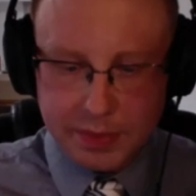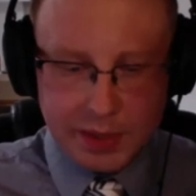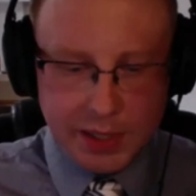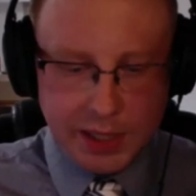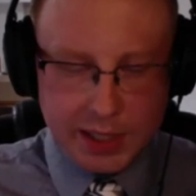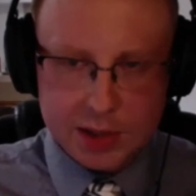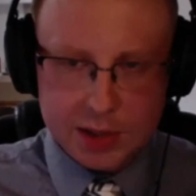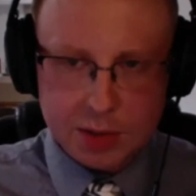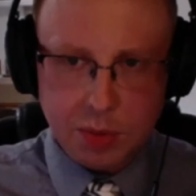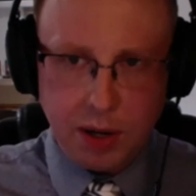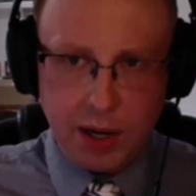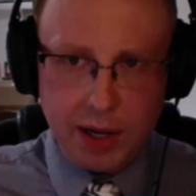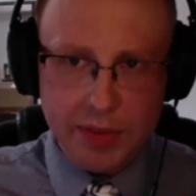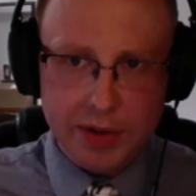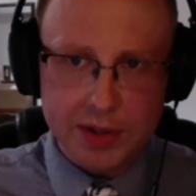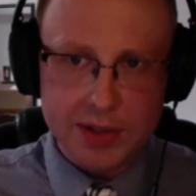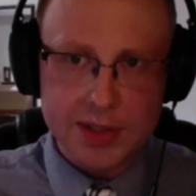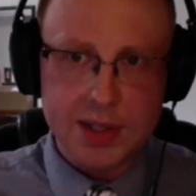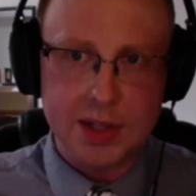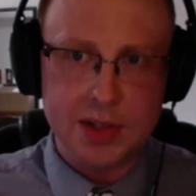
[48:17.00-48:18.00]
that's why
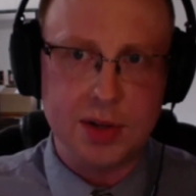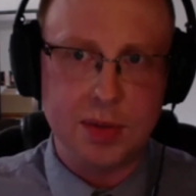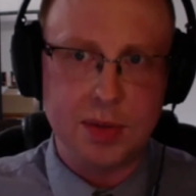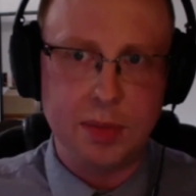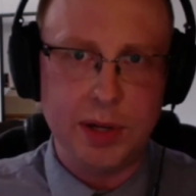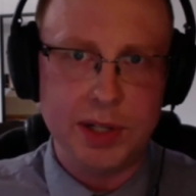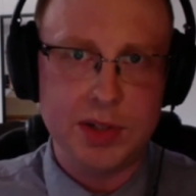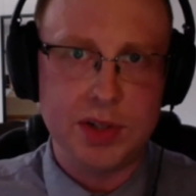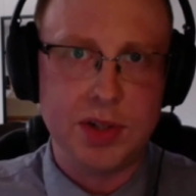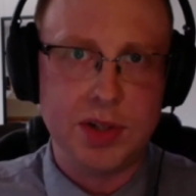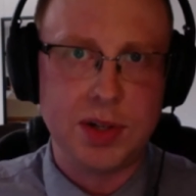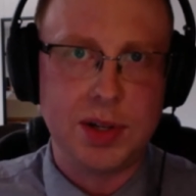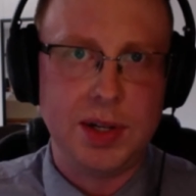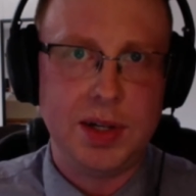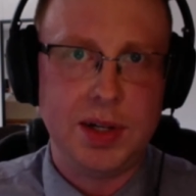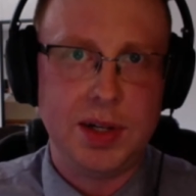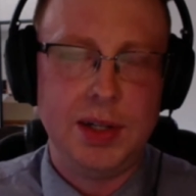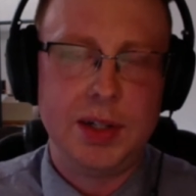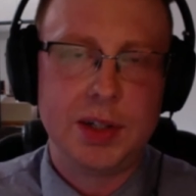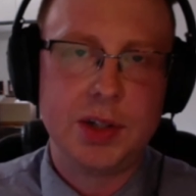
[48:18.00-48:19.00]
there's such a rich
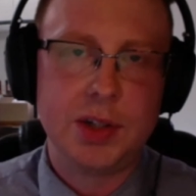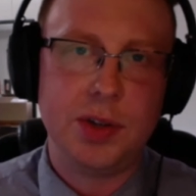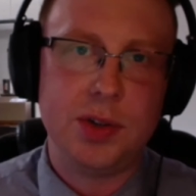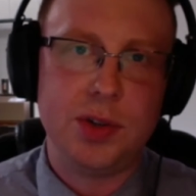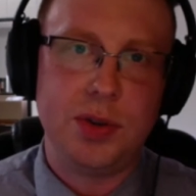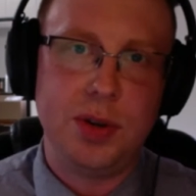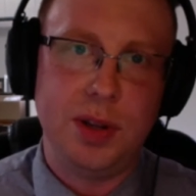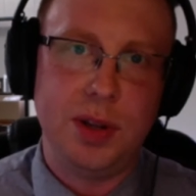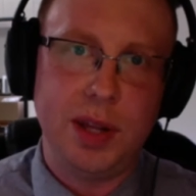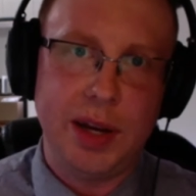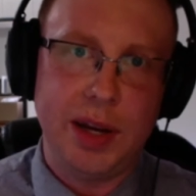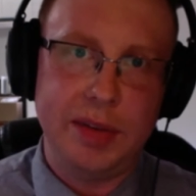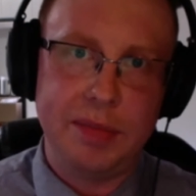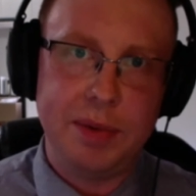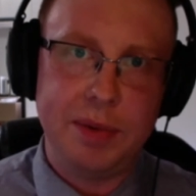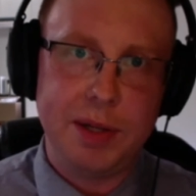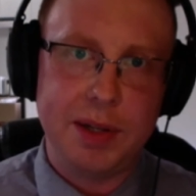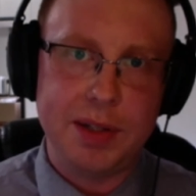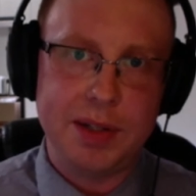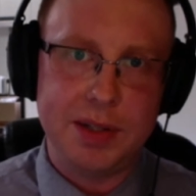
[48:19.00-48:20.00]
cultural life
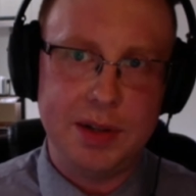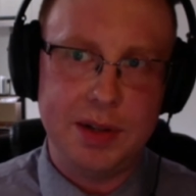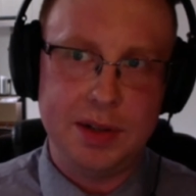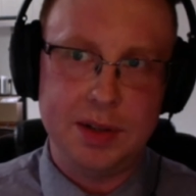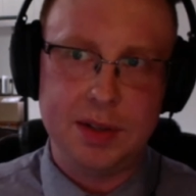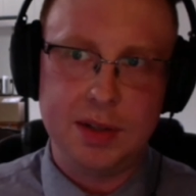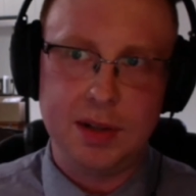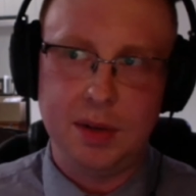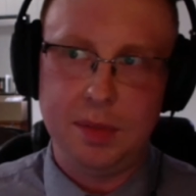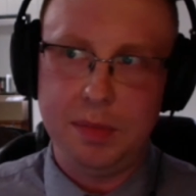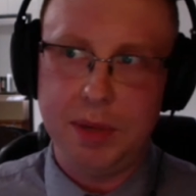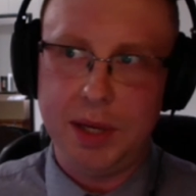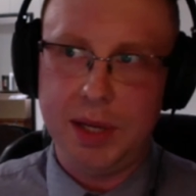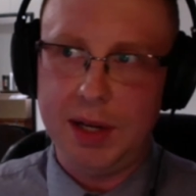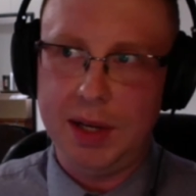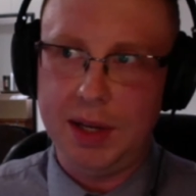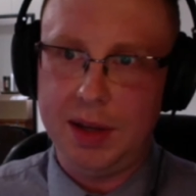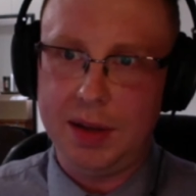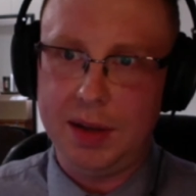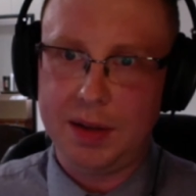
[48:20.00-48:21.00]
because there are so
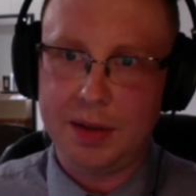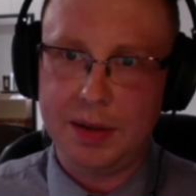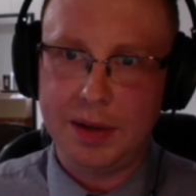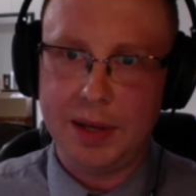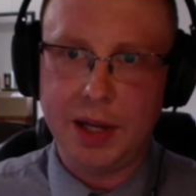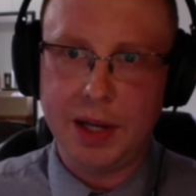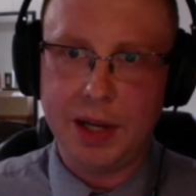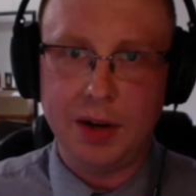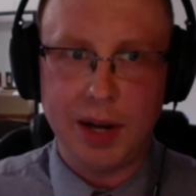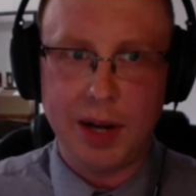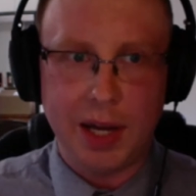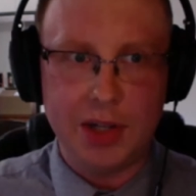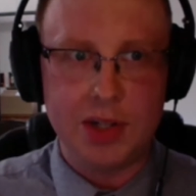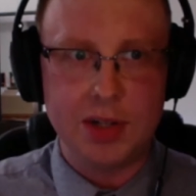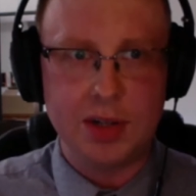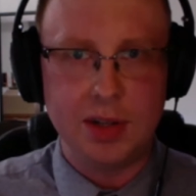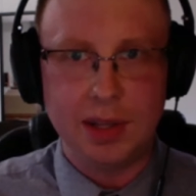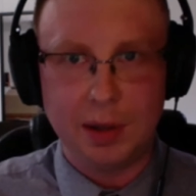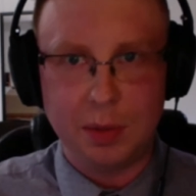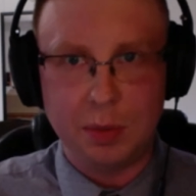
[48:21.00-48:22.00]
many
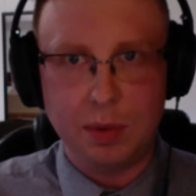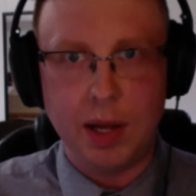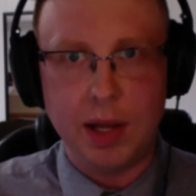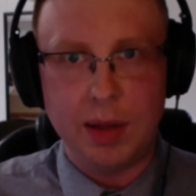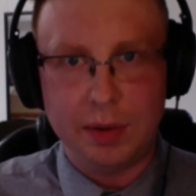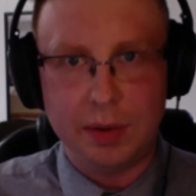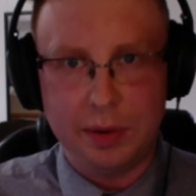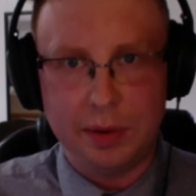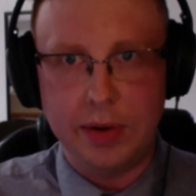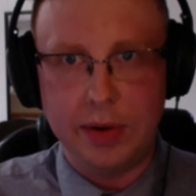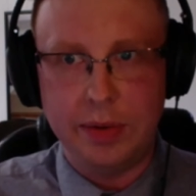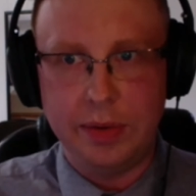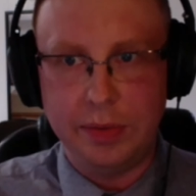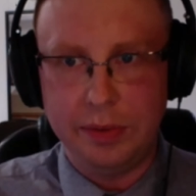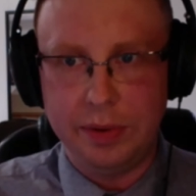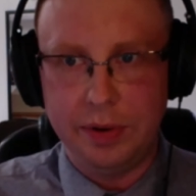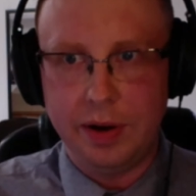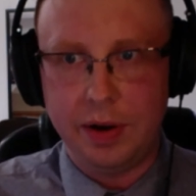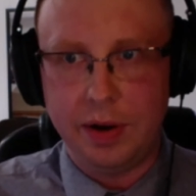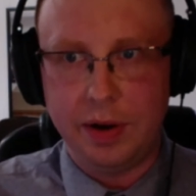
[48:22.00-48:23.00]
internationally
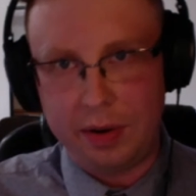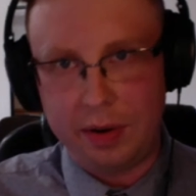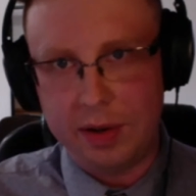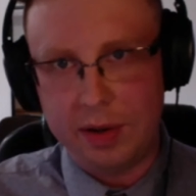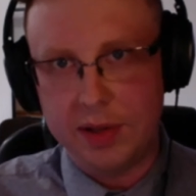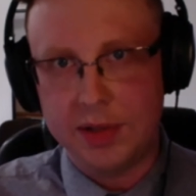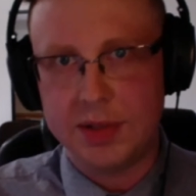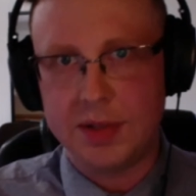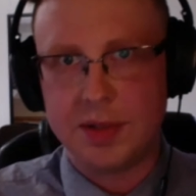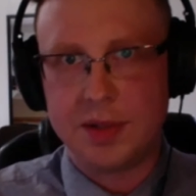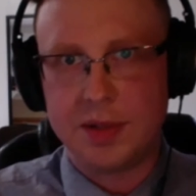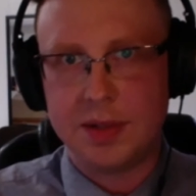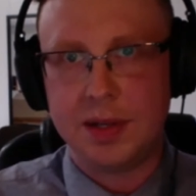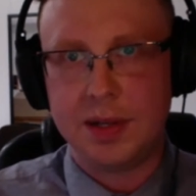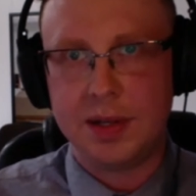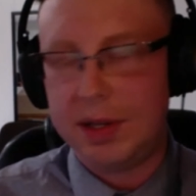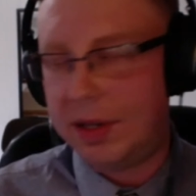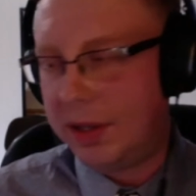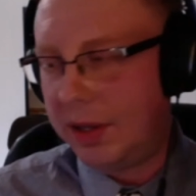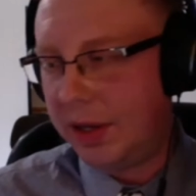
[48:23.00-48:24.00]
well-known artists
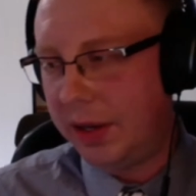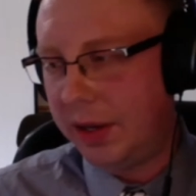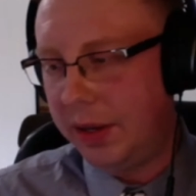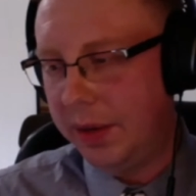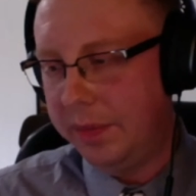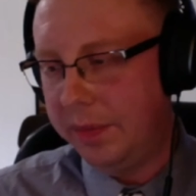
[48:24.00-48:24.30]
mm.